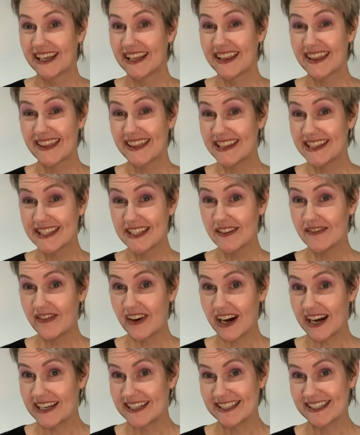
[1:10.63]
This
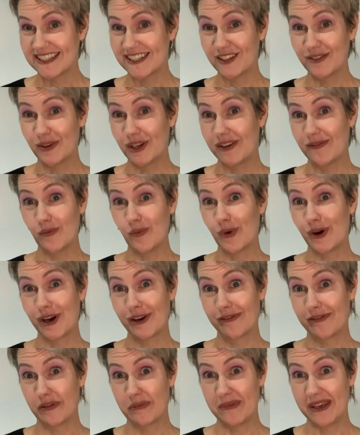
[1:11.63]
advice didn't even
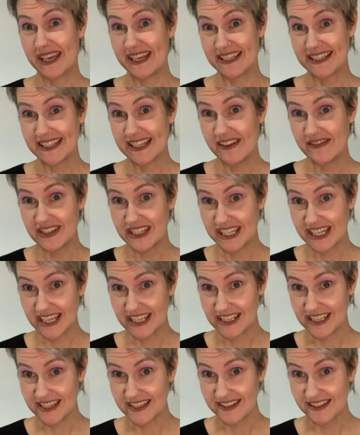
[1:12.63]
work for me
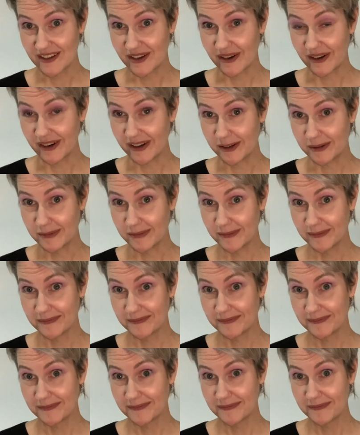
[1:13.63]
17 years ago.
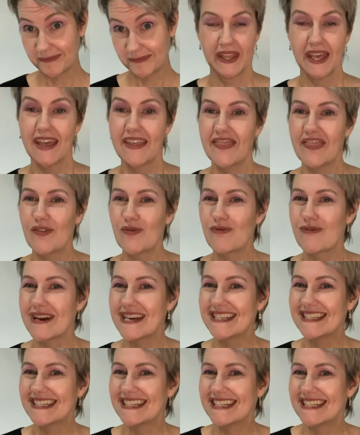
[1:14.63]
The
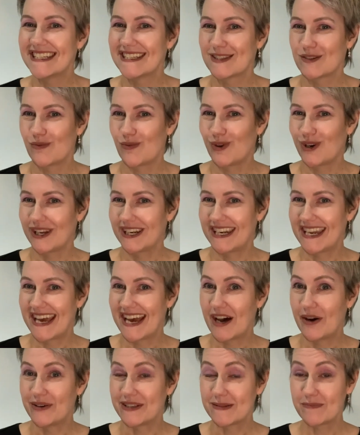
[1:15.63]
reason it doesn't work
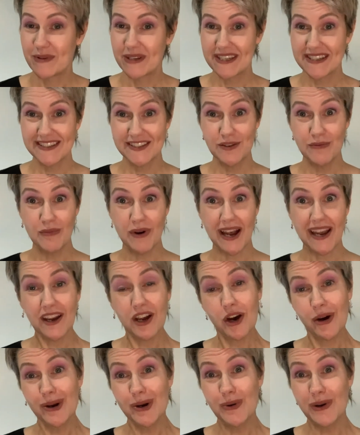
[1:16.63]
now is because you might
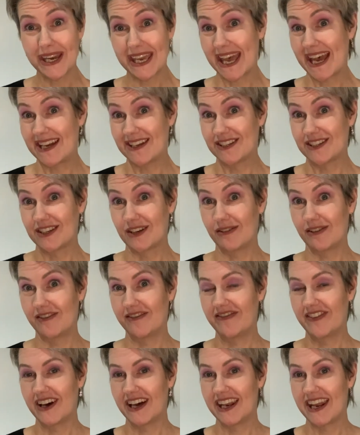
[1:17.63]
go to a cat show and
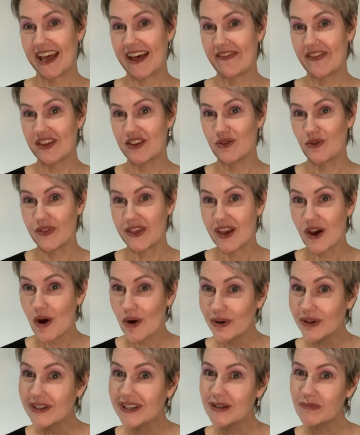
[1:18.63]
find out that you're the
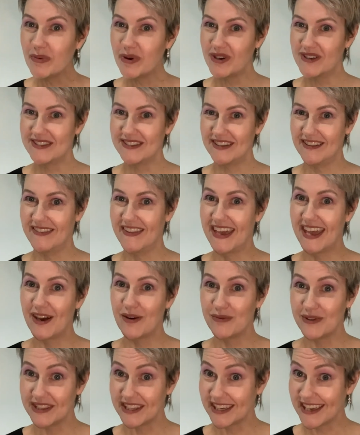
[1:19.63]
only person there
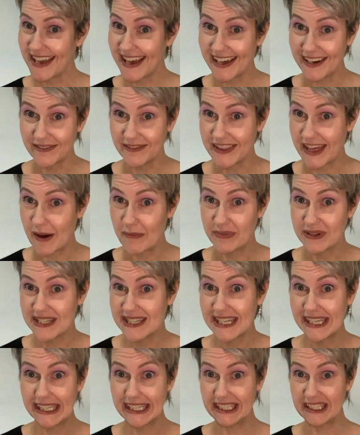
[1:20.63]
with a cat of that
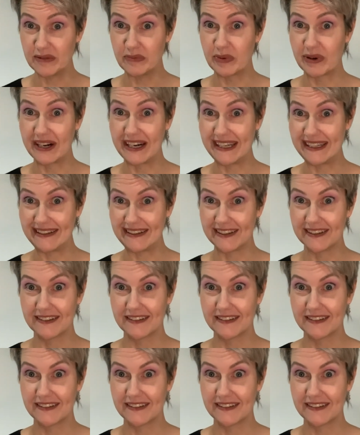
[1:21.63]
particular breed.